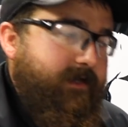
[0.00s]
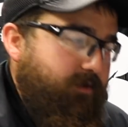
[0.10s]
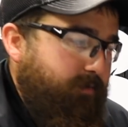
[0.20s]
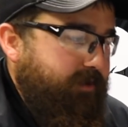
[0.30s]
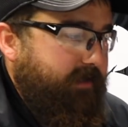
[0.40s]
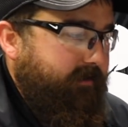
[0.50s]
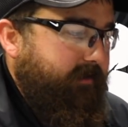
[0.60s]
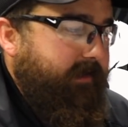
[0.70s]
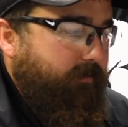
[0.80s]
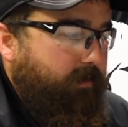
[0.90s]
you particularly
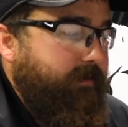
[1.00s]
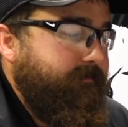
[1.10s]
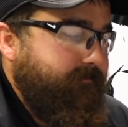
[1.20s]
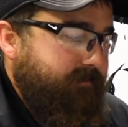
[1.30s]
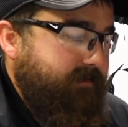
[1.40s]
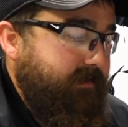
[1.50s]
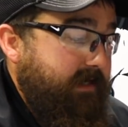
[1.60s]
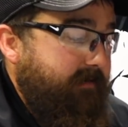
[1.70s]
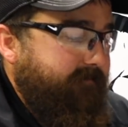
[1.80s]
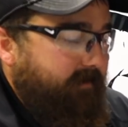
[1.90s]
like one
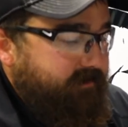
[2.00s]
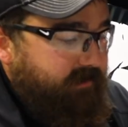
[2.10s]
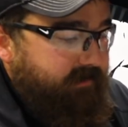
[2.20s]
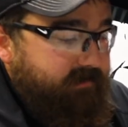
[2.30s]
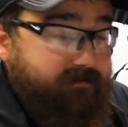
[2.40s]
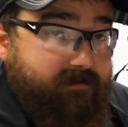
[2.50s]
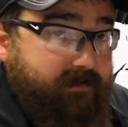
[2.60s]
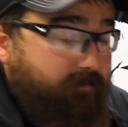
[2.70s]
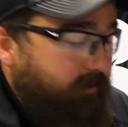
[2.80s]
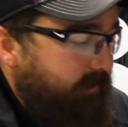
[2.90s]
neat function of this
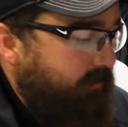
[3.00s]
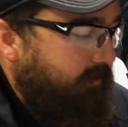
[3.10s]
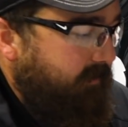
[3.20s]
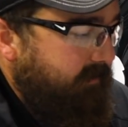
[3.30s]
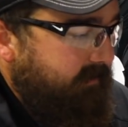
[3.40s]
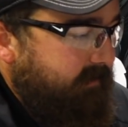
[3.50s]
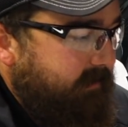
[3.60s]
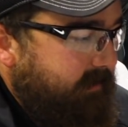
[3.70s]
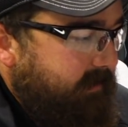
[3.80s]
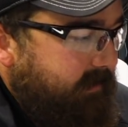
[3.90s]
machine, really cool.
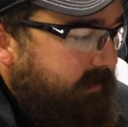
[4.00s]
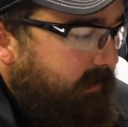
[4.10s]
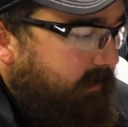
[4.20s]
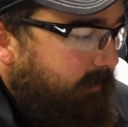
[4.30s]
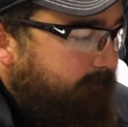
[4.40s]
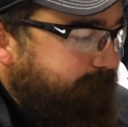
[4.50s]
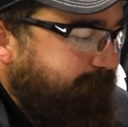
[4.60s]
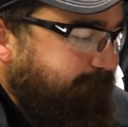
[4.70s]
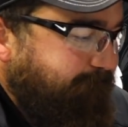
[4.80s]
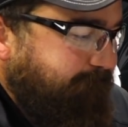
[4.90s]
Um,
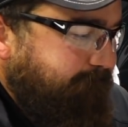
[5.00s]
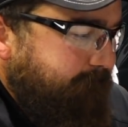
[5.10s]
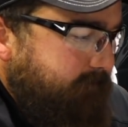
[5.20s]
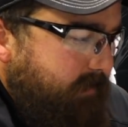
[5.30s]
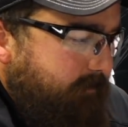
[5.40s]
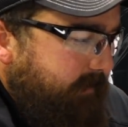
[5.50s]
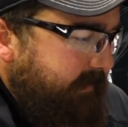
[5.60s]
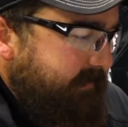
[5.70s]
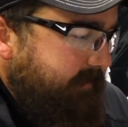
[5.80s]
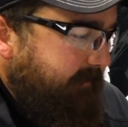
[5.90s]

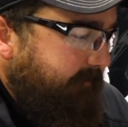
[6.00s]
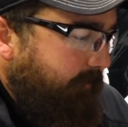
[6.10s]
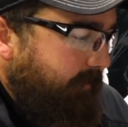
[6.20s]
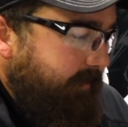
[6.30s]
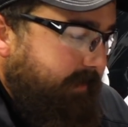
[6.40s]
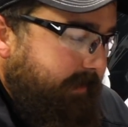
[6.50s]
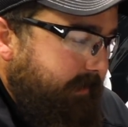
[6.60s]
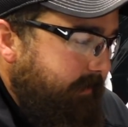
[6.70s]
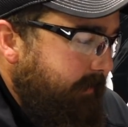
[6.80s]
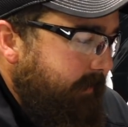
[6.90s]
like I said before,
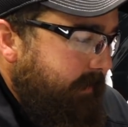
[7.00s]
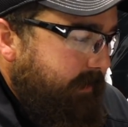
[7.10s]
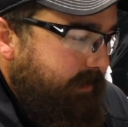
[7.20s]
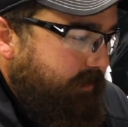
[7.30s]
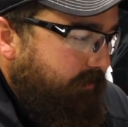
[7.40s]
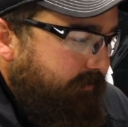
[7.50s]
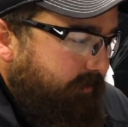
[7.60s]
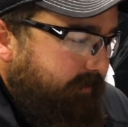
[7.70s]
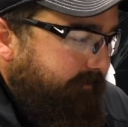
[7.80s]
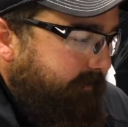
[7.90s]
go through
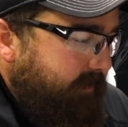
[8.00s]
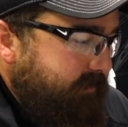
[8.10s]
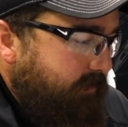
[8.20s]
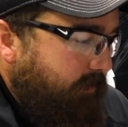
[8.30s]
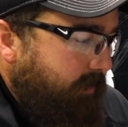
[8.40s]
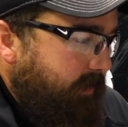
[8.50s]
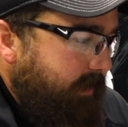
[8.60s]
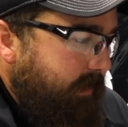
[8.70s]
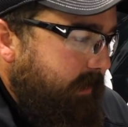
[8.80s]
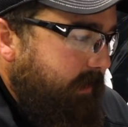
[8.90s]
all your flux core,
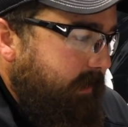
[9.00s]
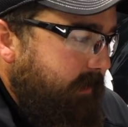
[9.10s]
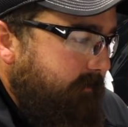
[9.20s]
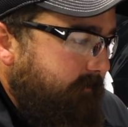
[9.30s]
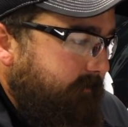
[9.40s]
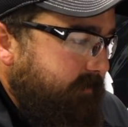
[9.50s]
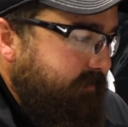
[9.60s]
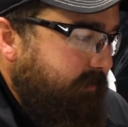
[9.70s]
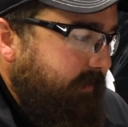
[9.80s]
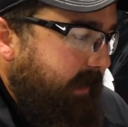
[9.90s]

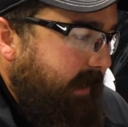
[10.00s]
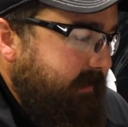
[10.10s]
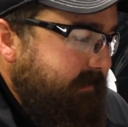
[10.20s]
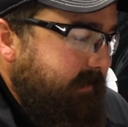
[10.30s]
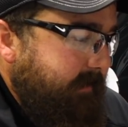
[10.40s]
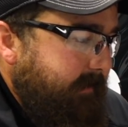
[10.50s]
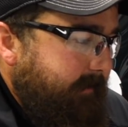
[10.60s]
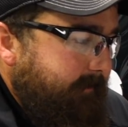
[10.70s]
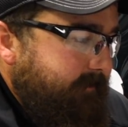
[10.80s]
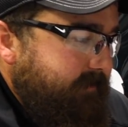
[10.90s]
flux core gas,
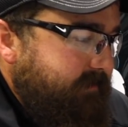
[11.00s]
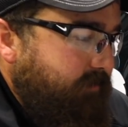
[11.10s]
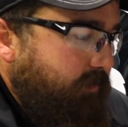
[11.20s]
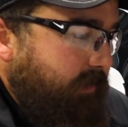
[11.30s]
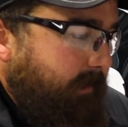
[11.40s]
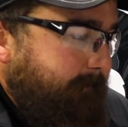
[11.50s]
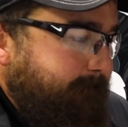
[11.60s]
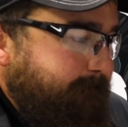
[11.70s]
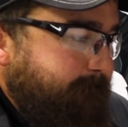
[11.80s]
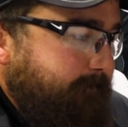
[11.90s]
spool gun,
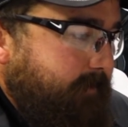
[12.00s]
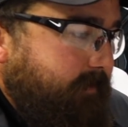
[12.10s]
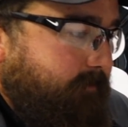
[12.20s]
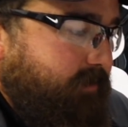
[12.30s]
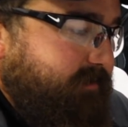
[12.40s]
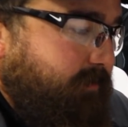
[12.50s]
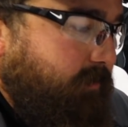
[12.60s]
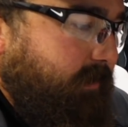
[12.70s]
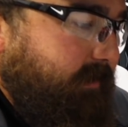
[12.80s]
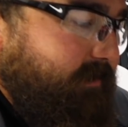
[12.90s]
push pull
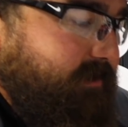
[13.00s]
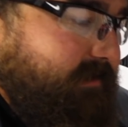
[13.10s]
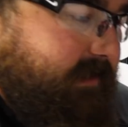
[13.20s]
gun. Let's just